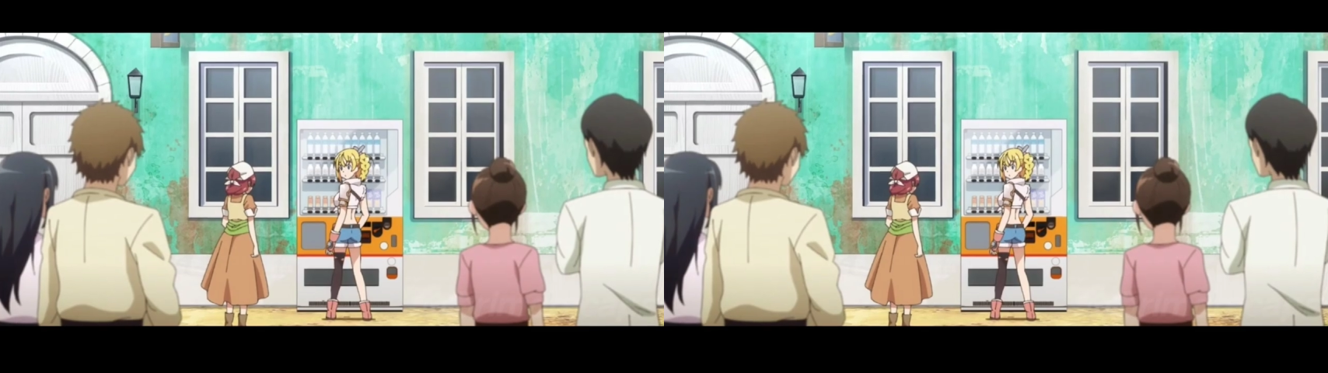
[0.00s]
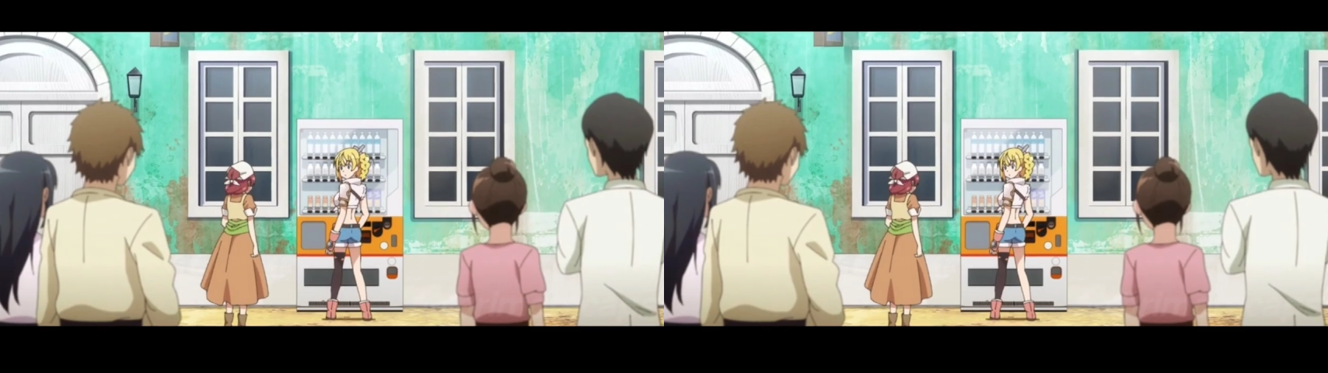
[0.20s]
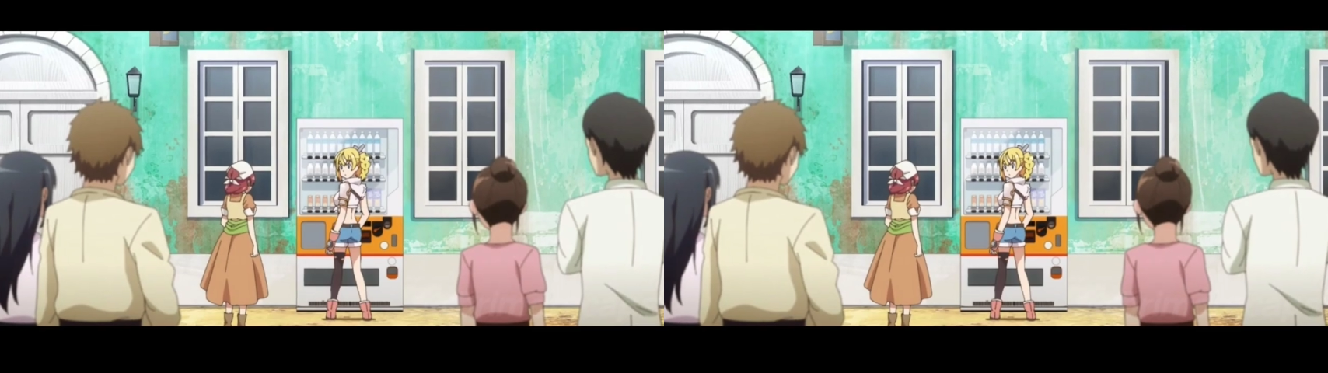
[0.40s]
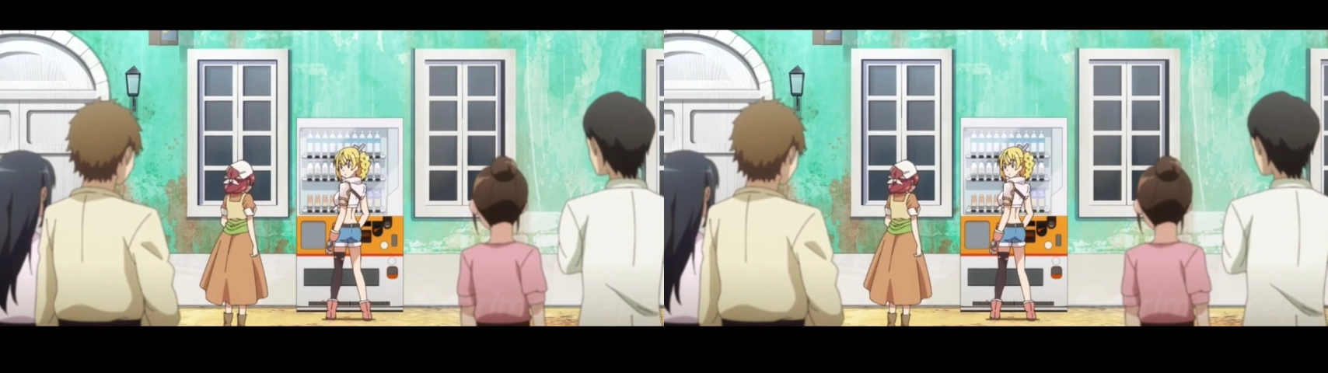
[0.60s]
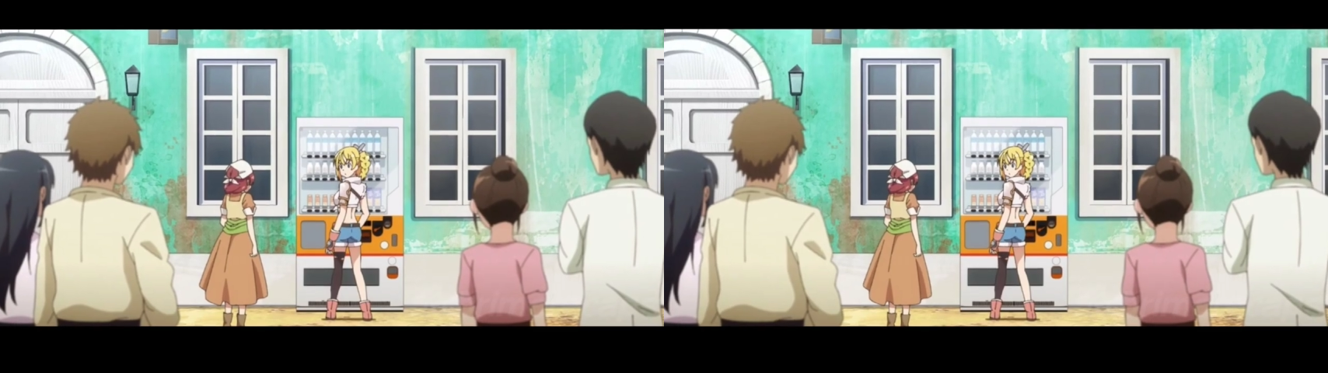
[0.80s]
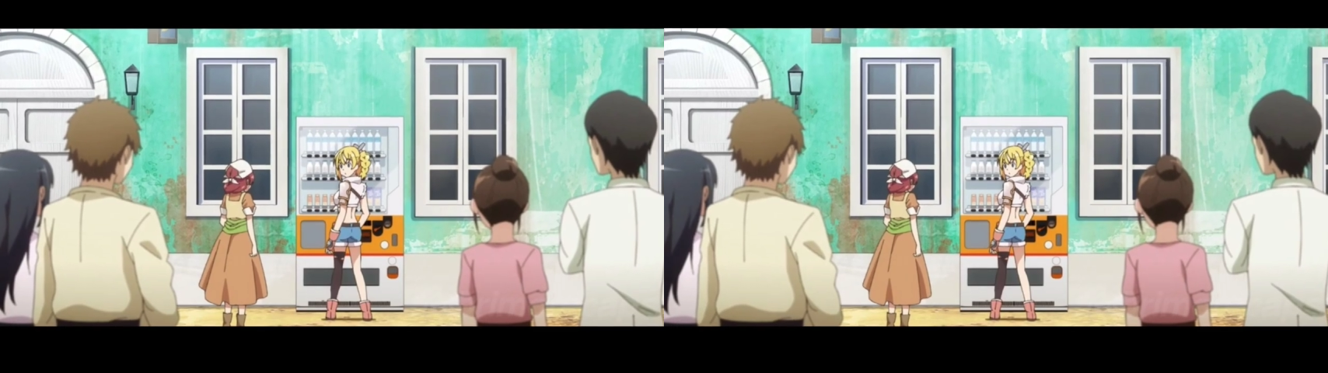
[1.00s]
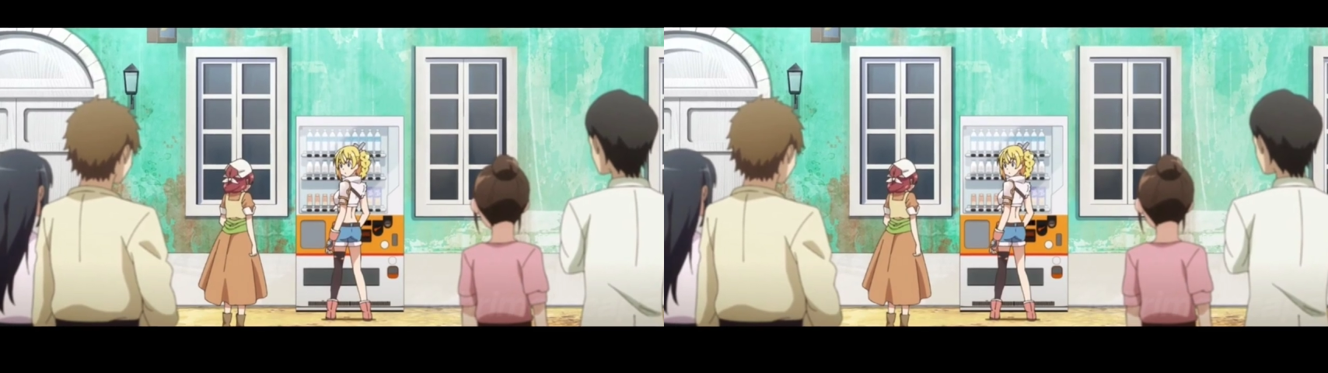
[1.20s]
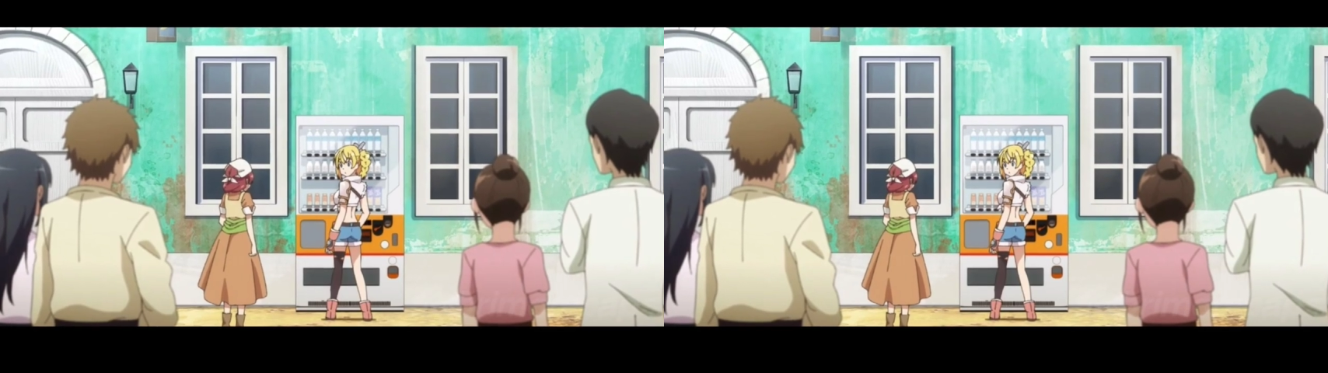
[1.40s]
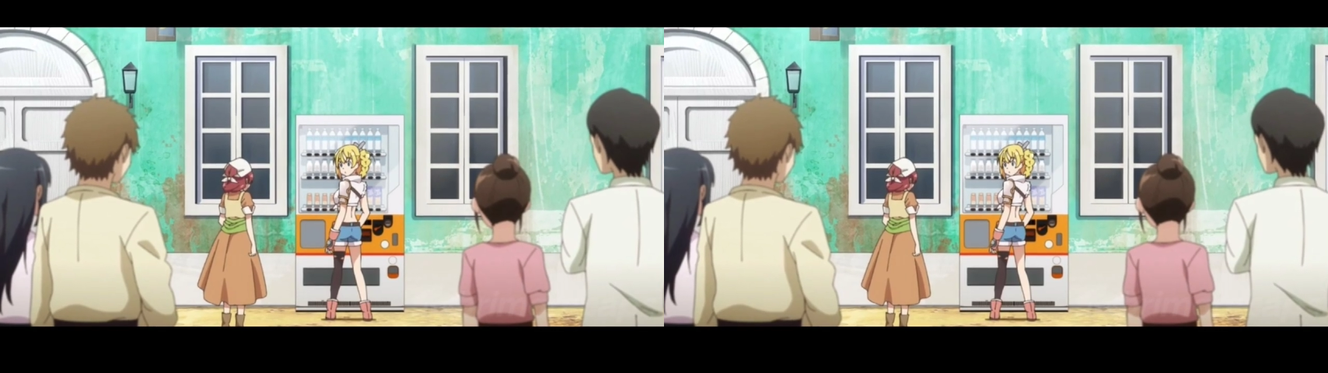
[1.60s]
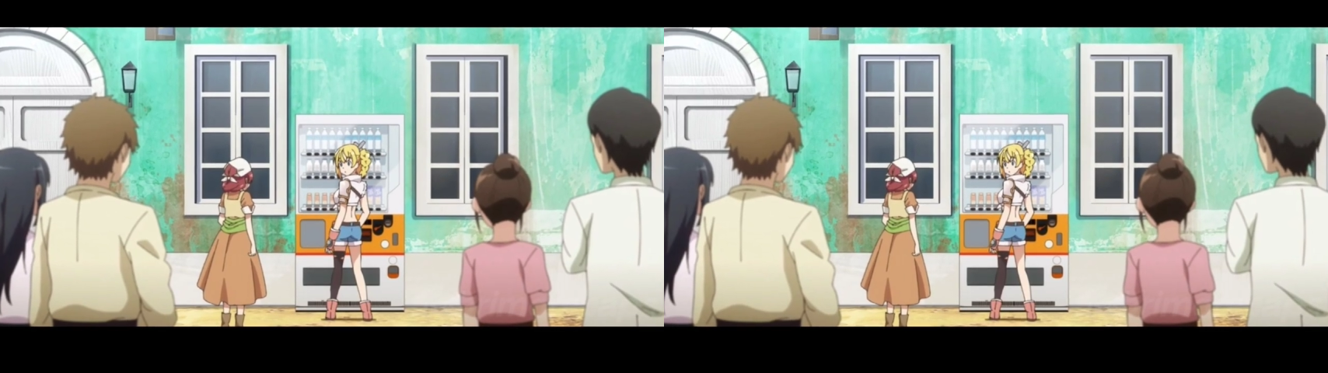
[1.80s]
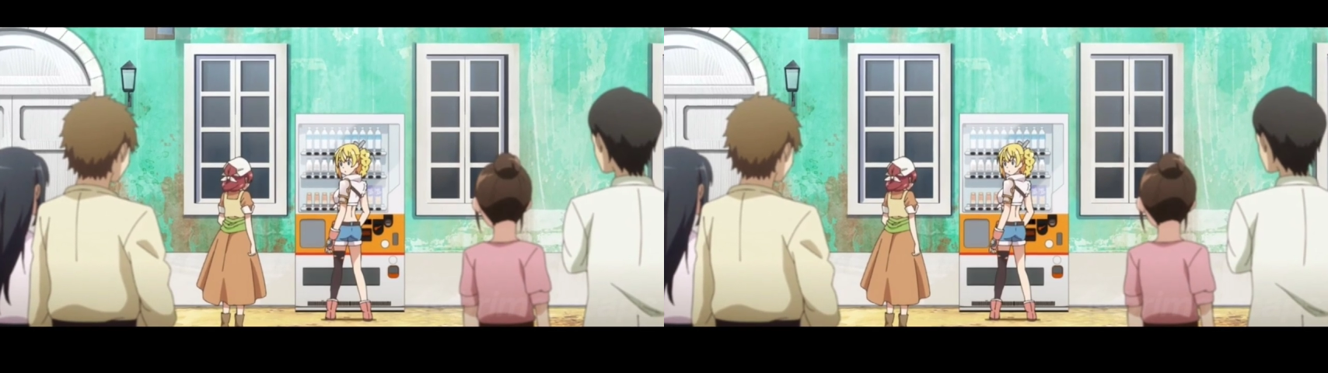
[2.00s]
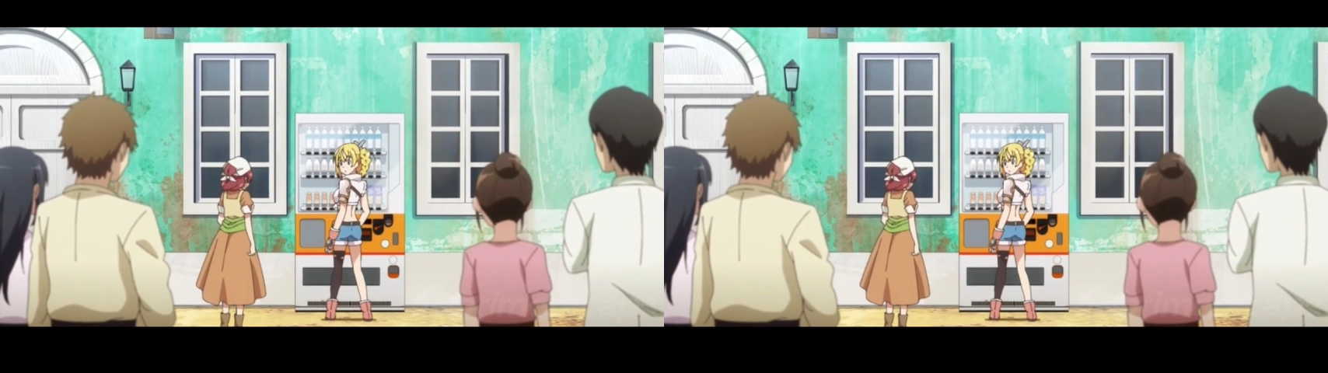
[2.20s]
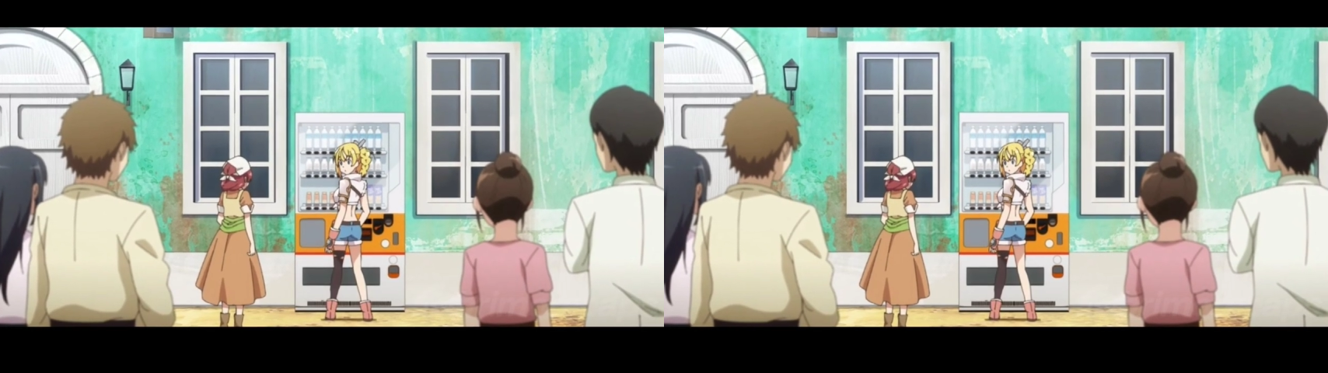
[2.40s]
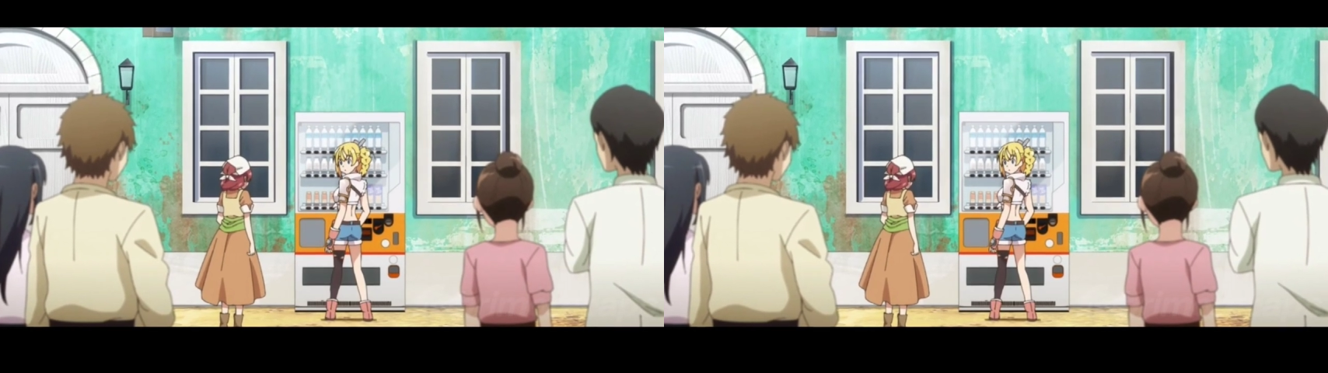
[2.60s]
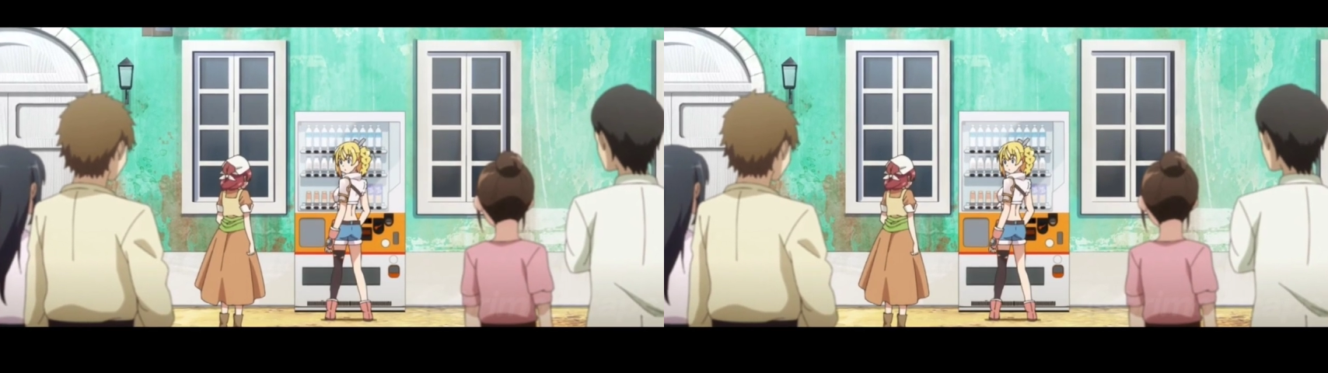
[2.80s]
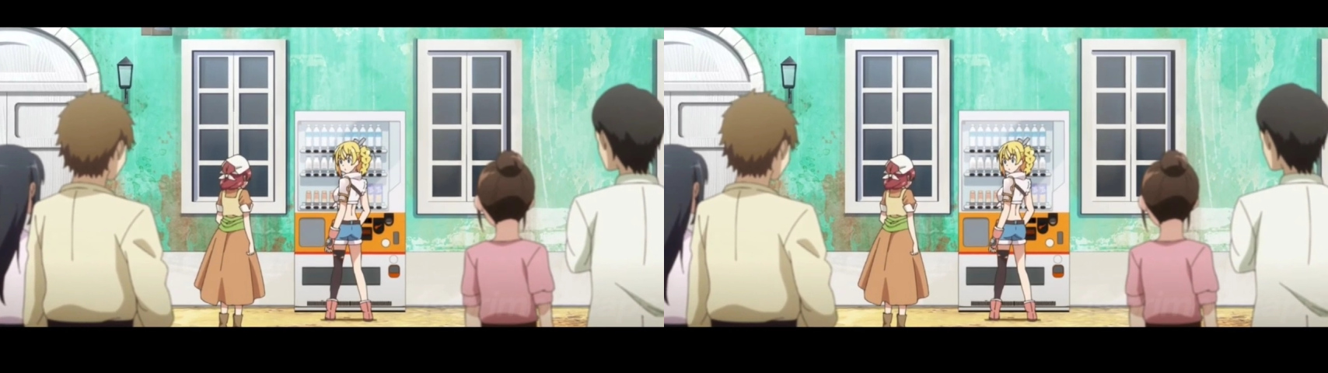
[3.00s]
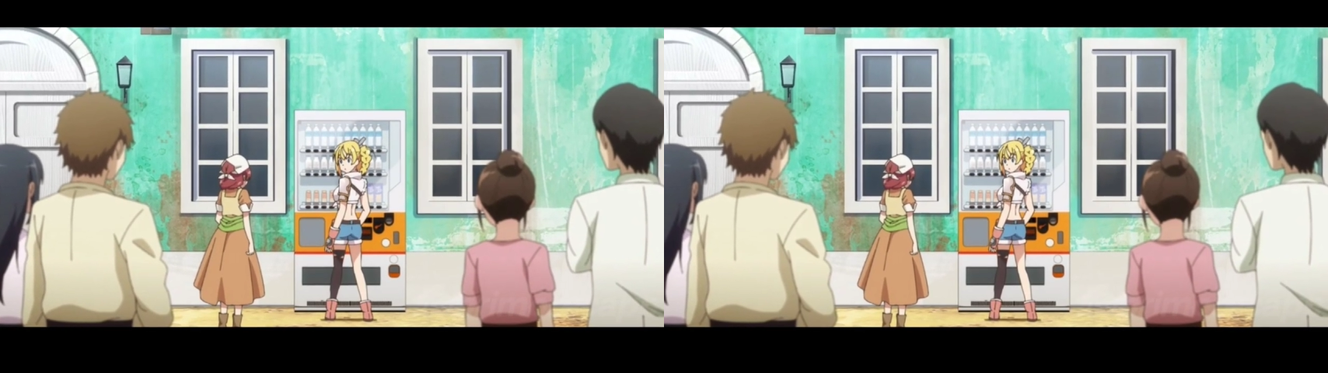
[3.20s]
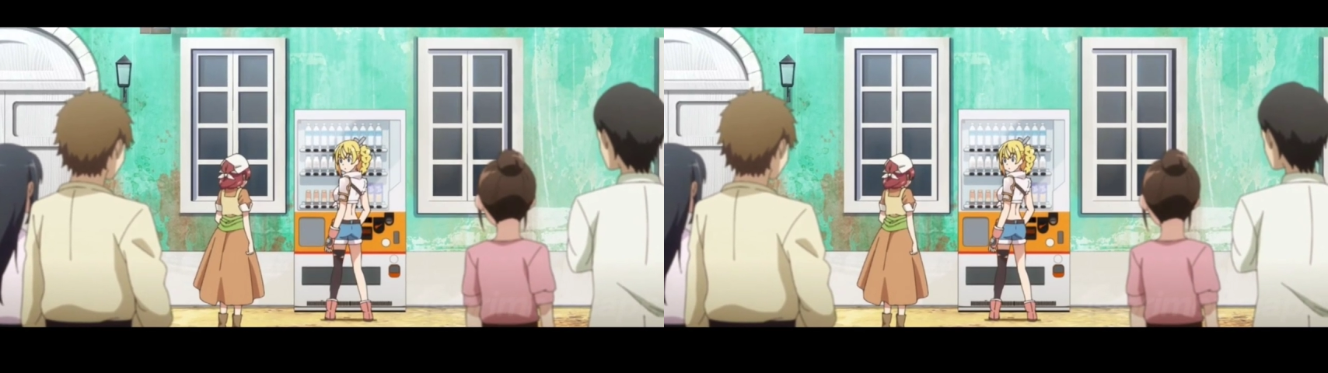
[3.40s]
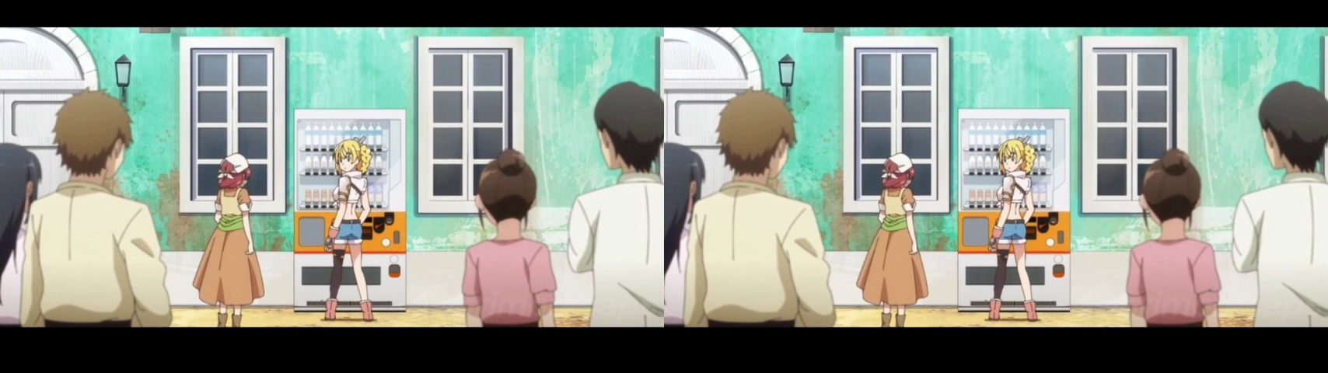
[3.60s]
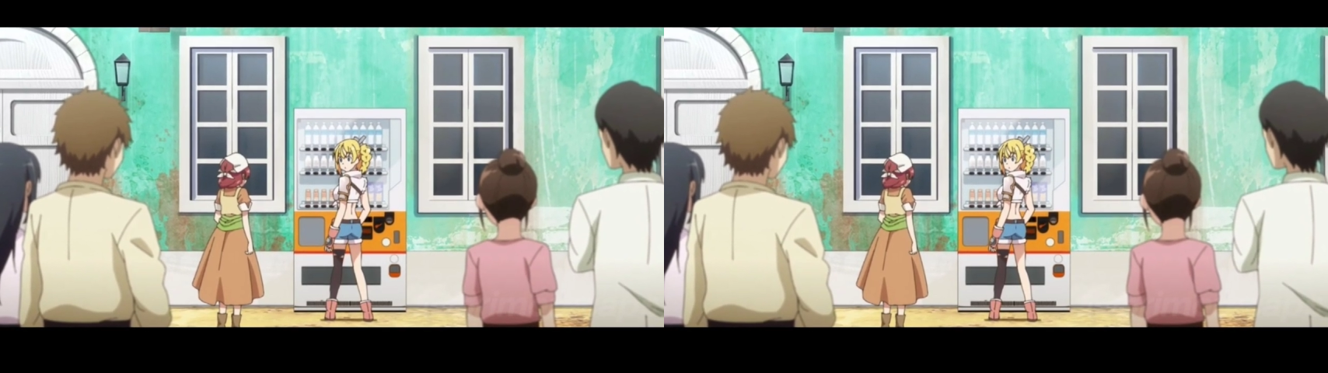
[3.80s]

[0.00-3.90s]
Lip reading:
Nobody's mouth can be seen.